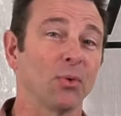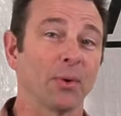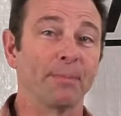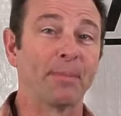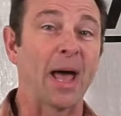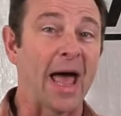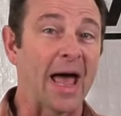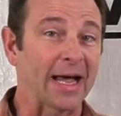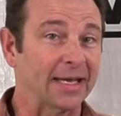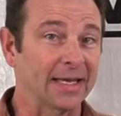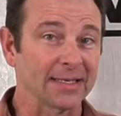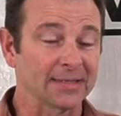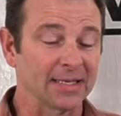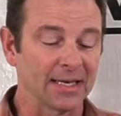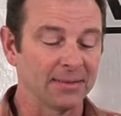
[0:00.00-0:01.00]
or
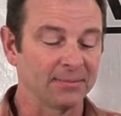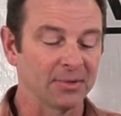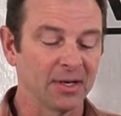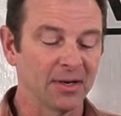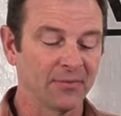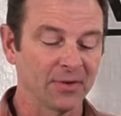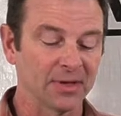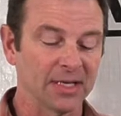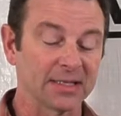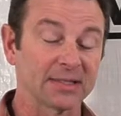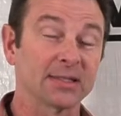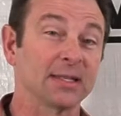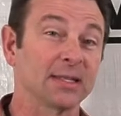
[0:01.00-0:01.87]
packing tape for this.